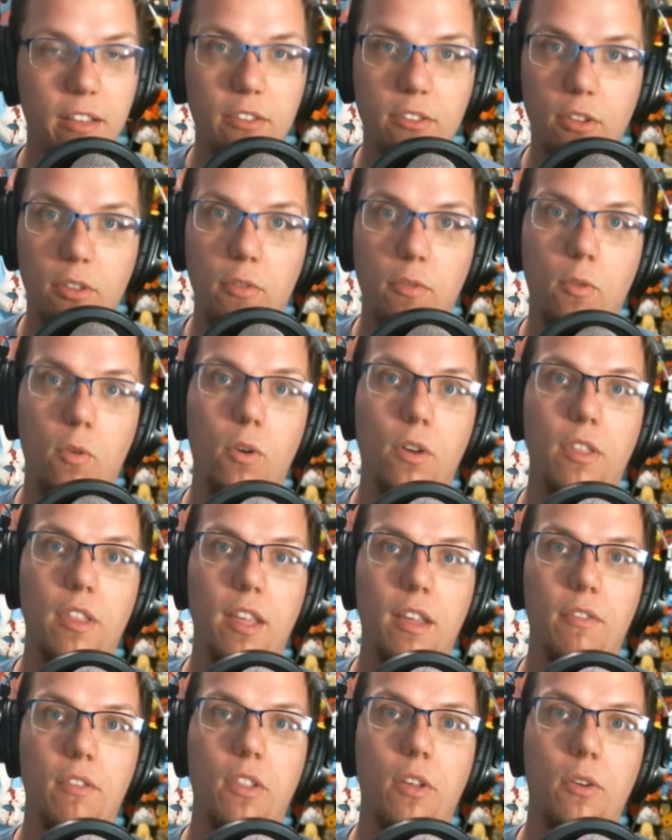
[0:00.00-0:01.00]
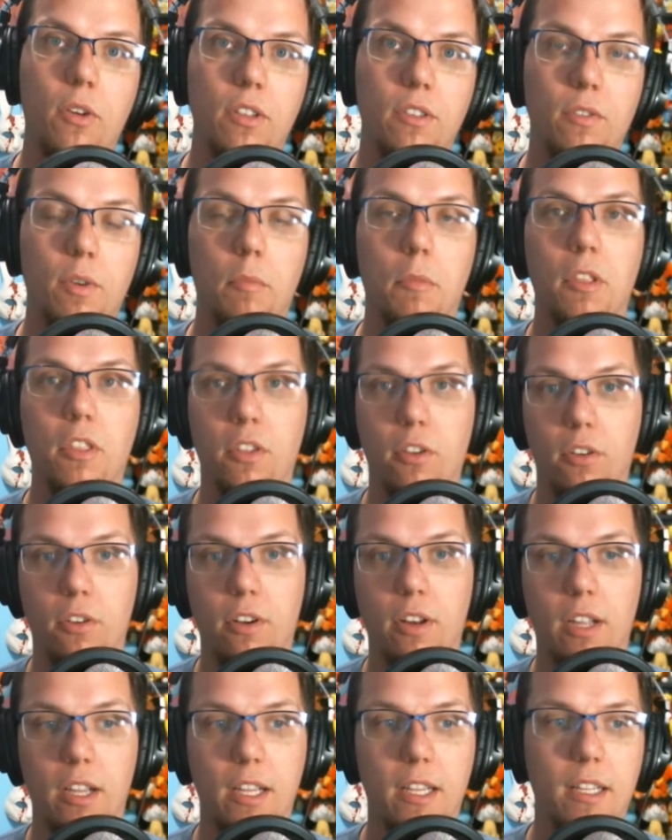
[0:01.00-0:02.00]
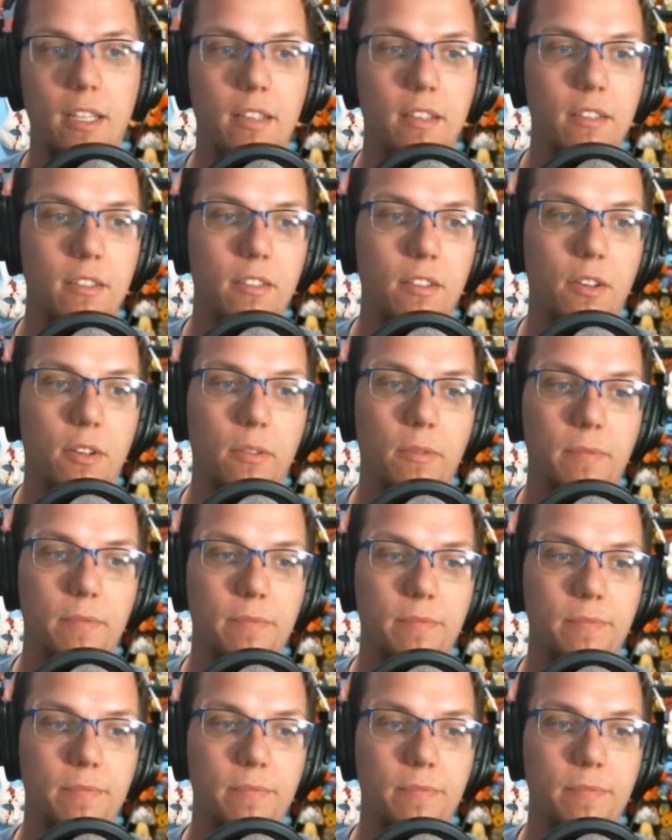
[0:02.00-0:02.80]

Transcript: so the 4th, even though it's from the 3rd. So,